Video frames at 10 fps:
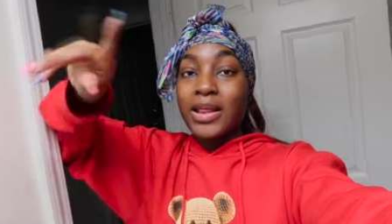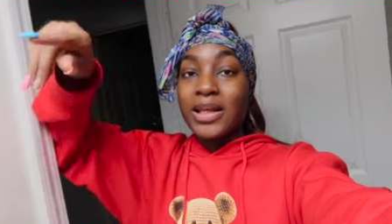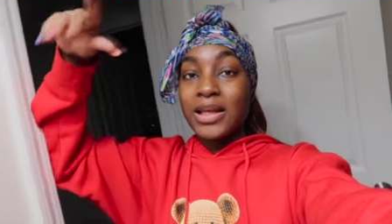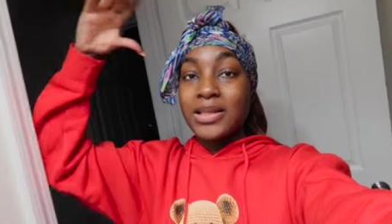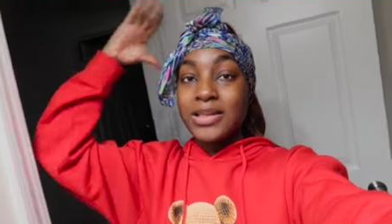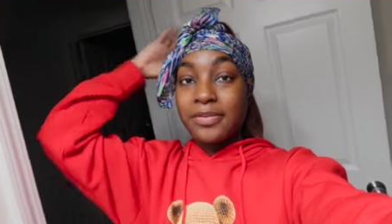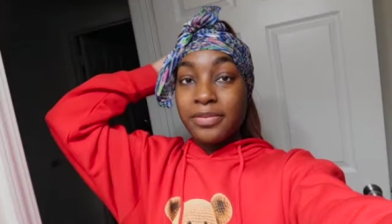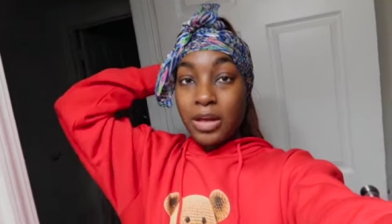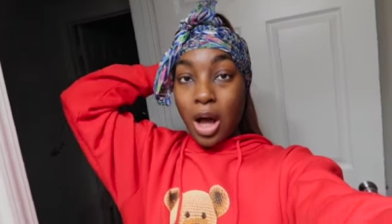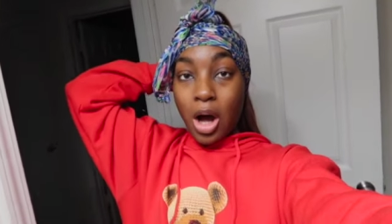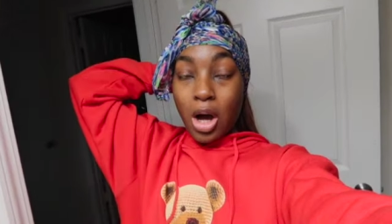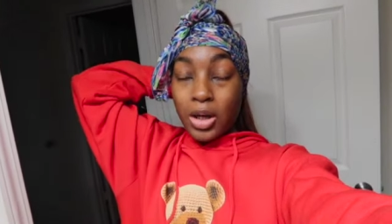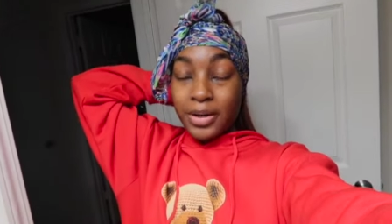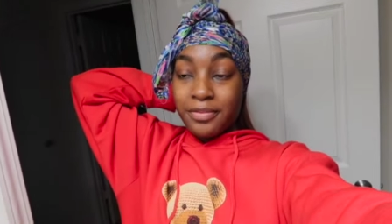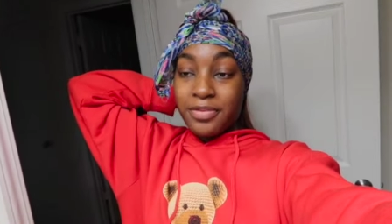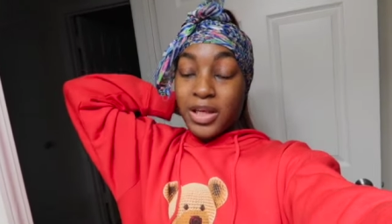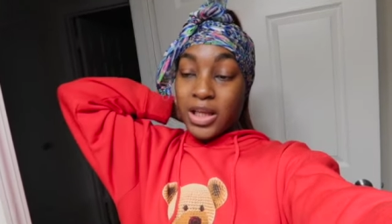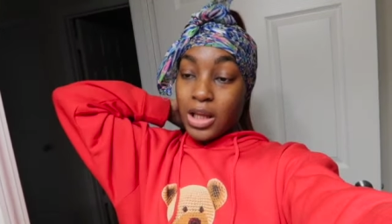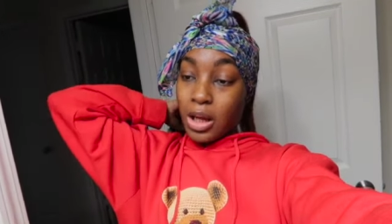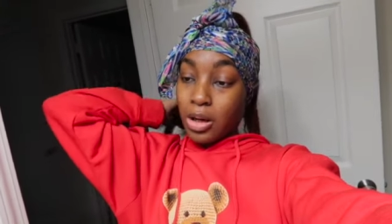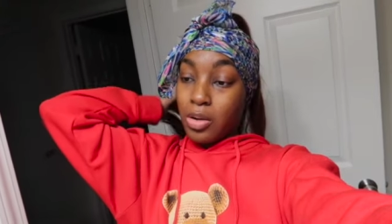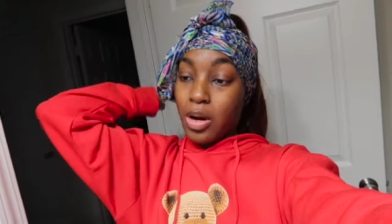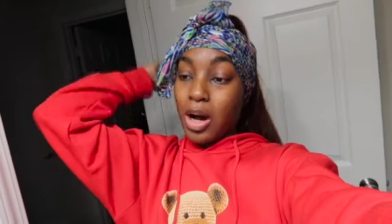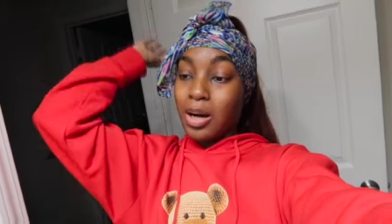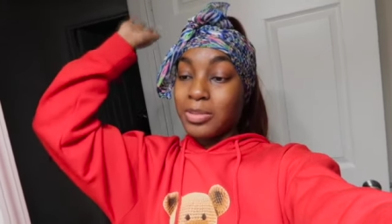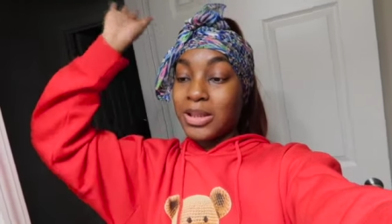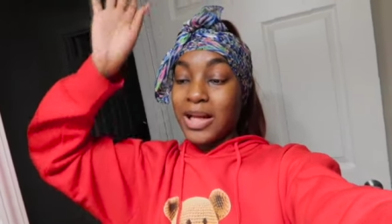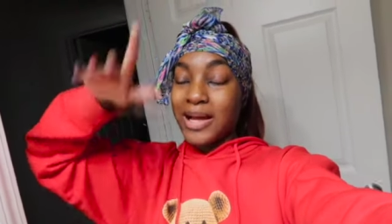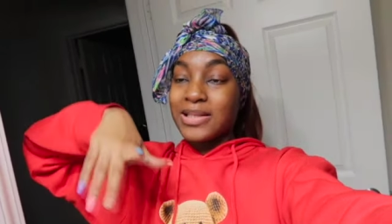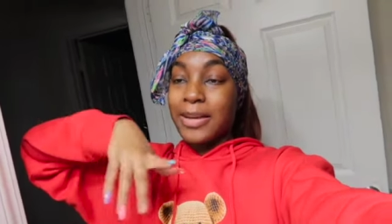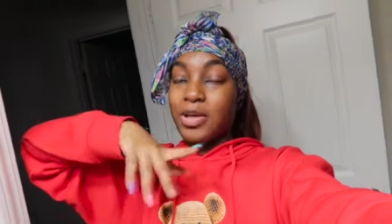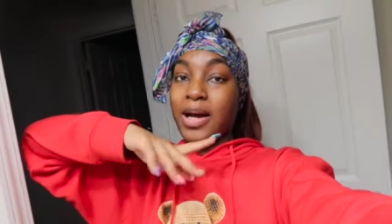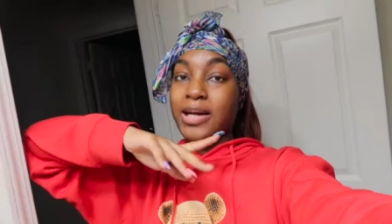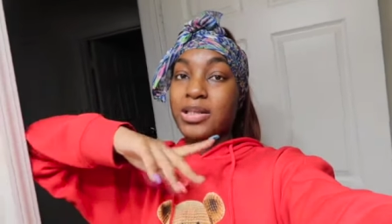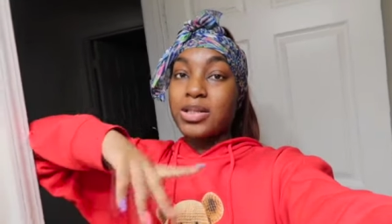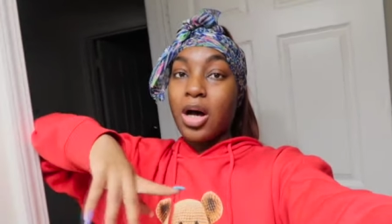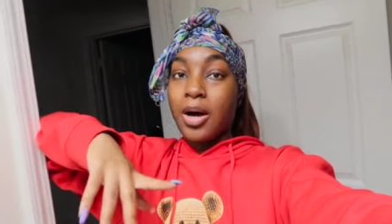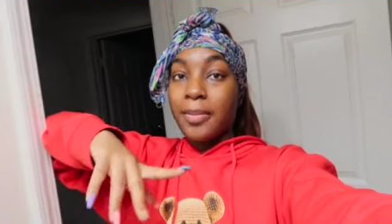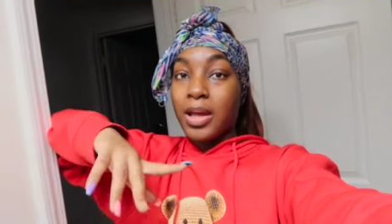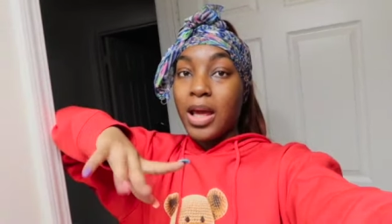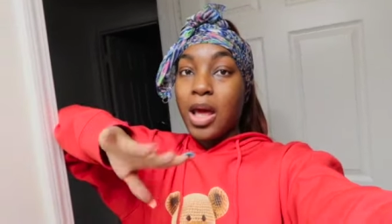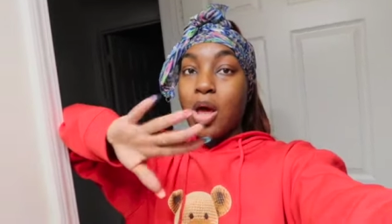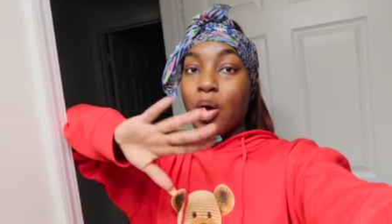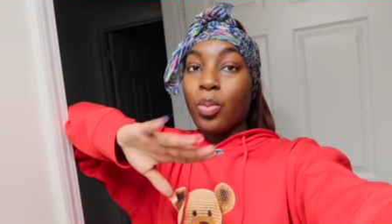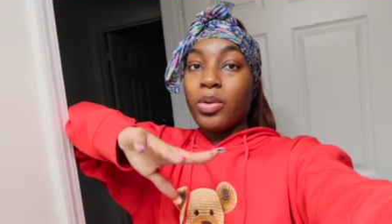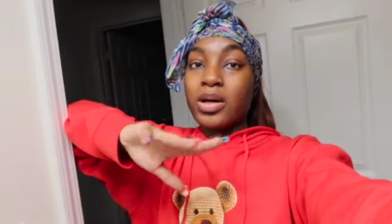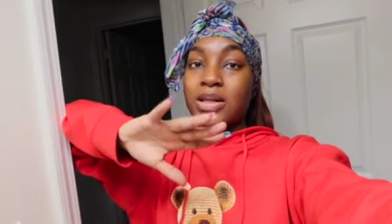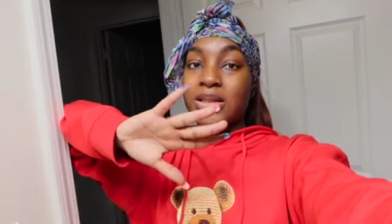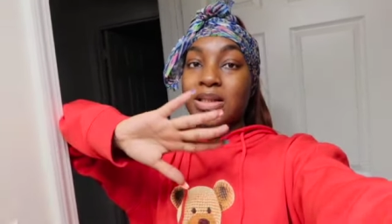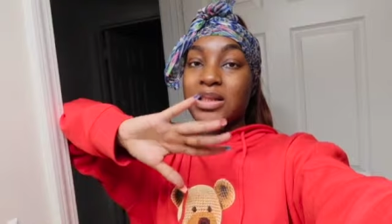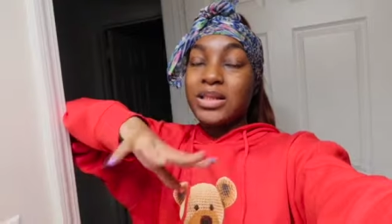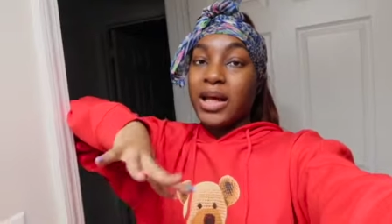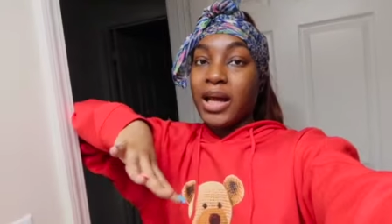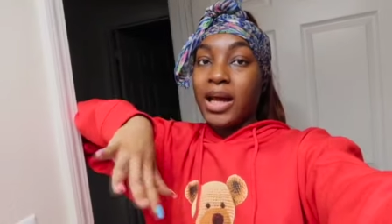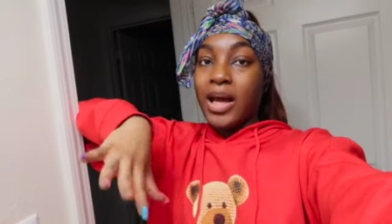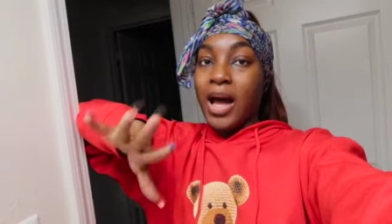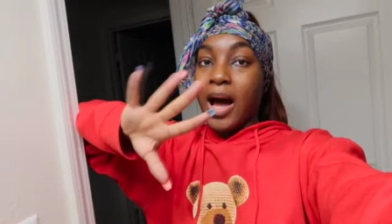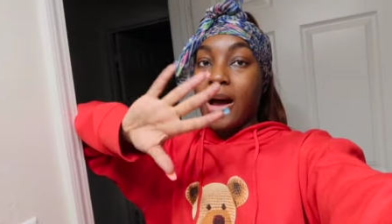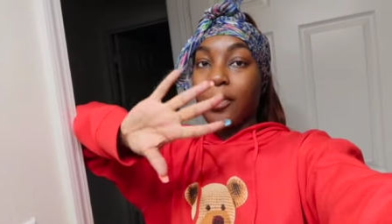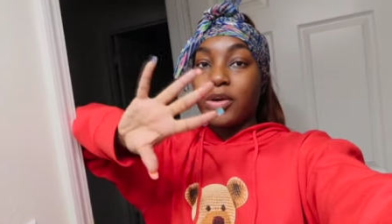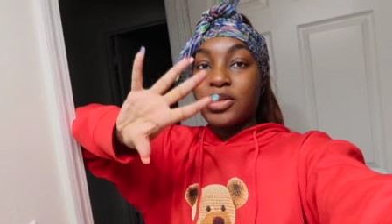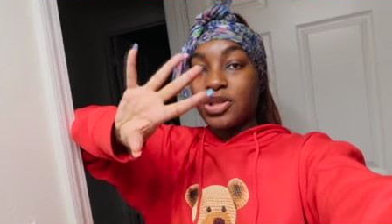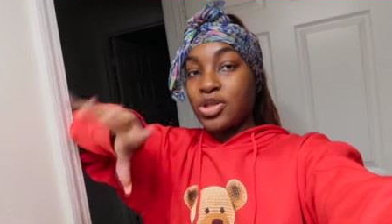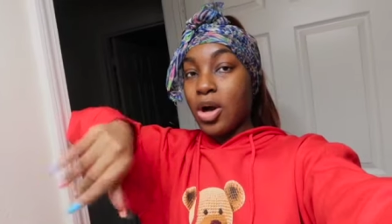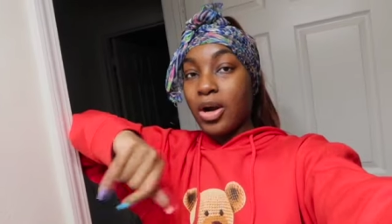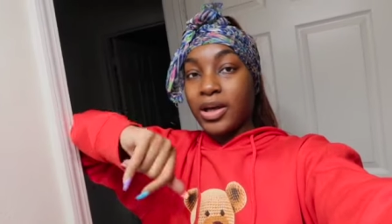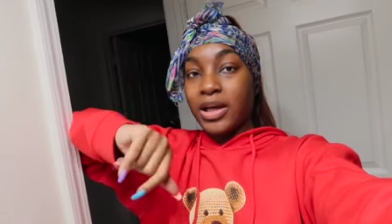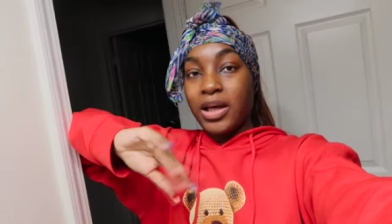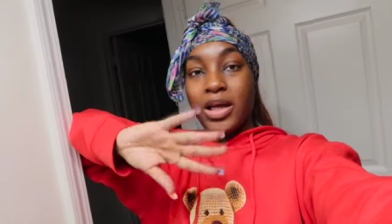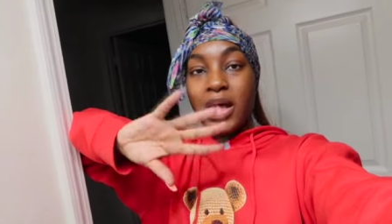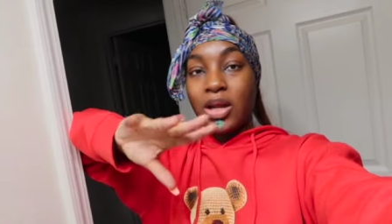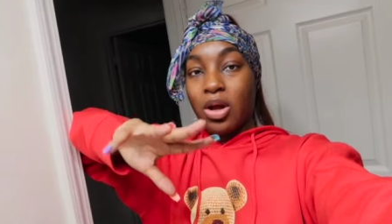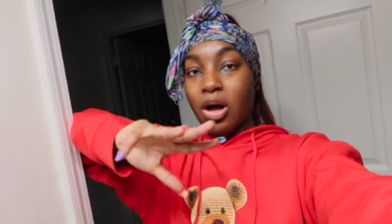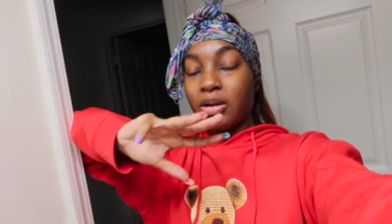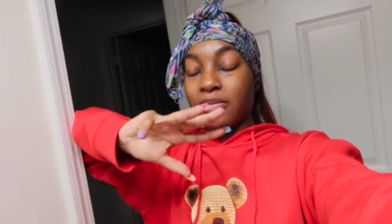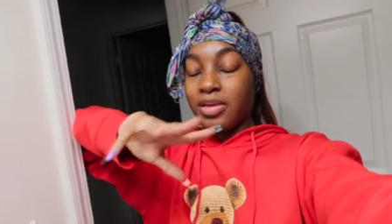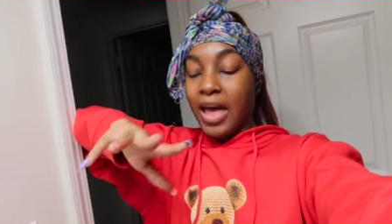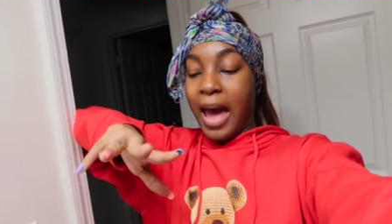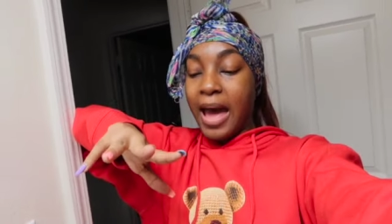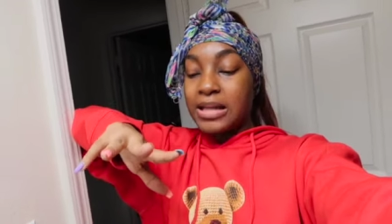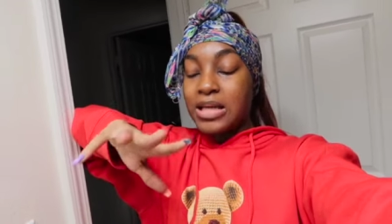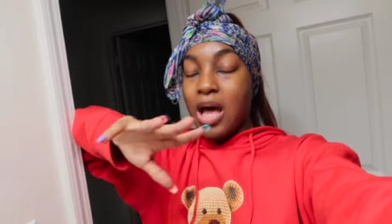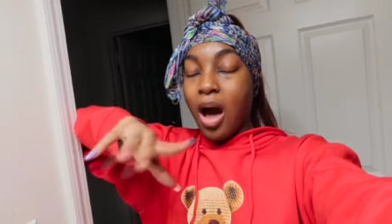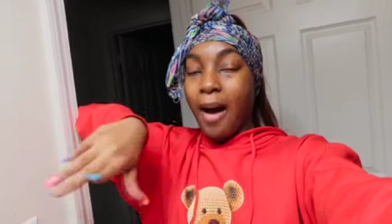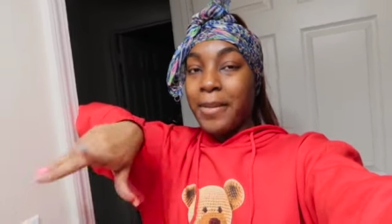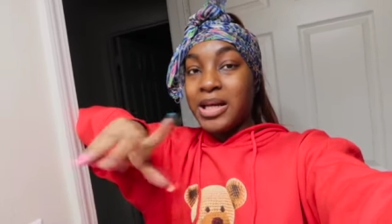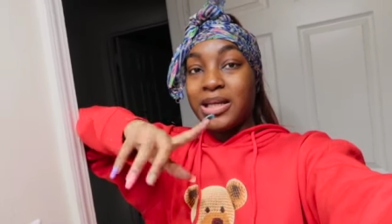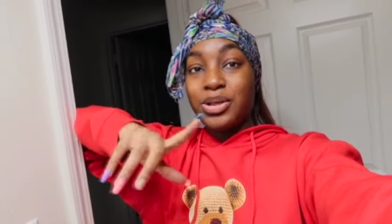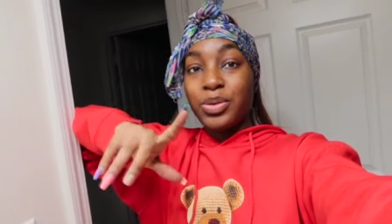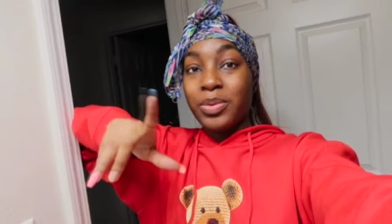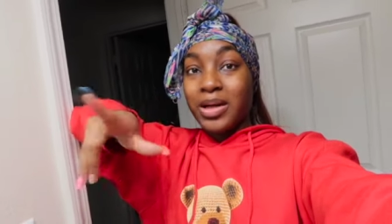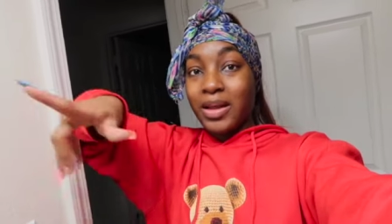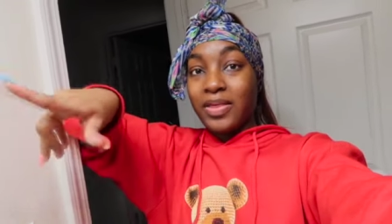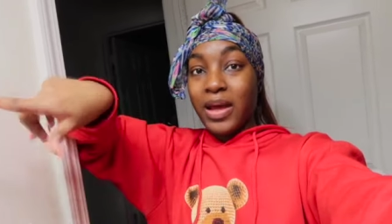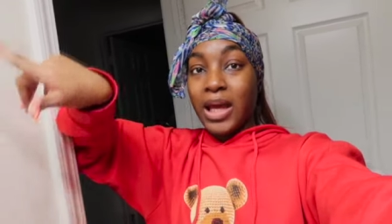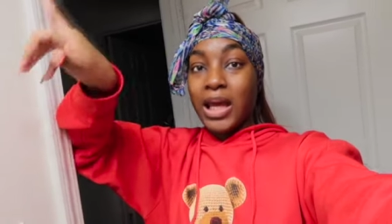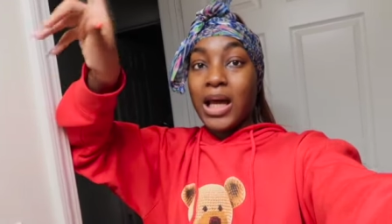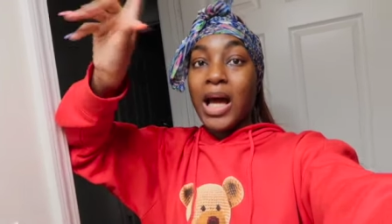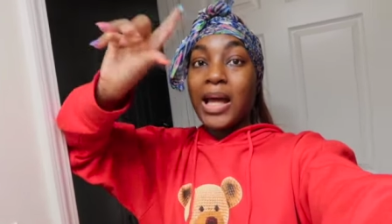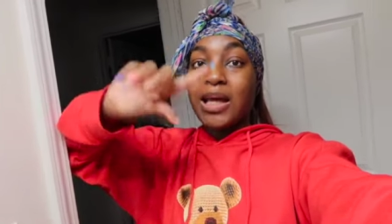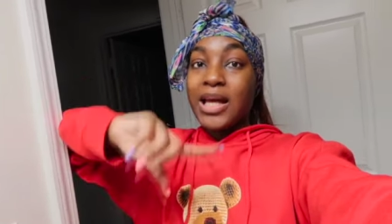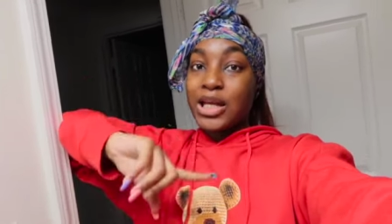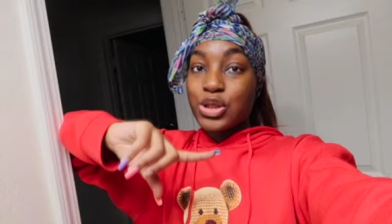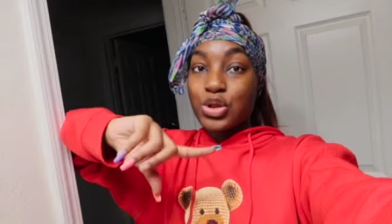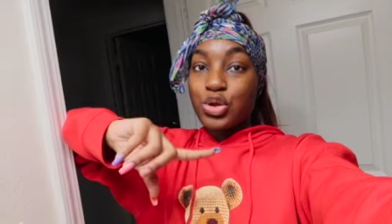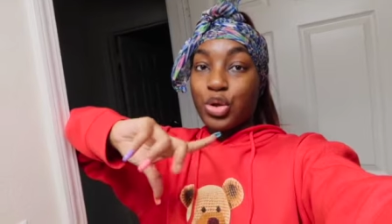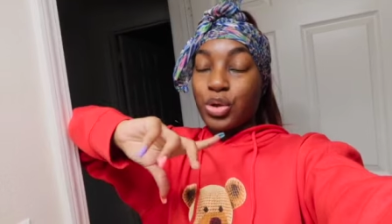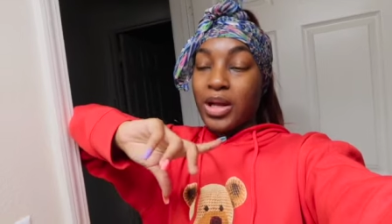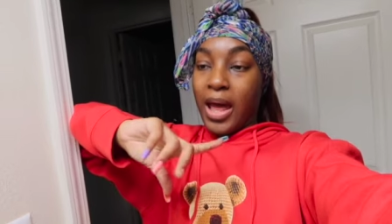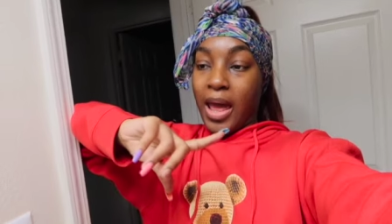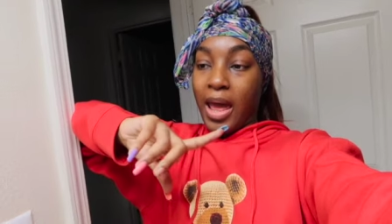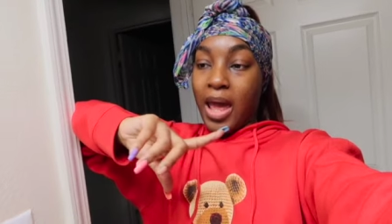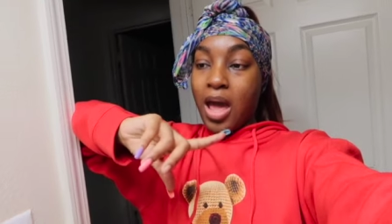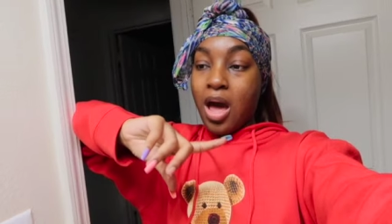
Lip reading: this vlog video. The last time you guys saw me was the day I went to Target and all of that. I didn't do anything yesterday,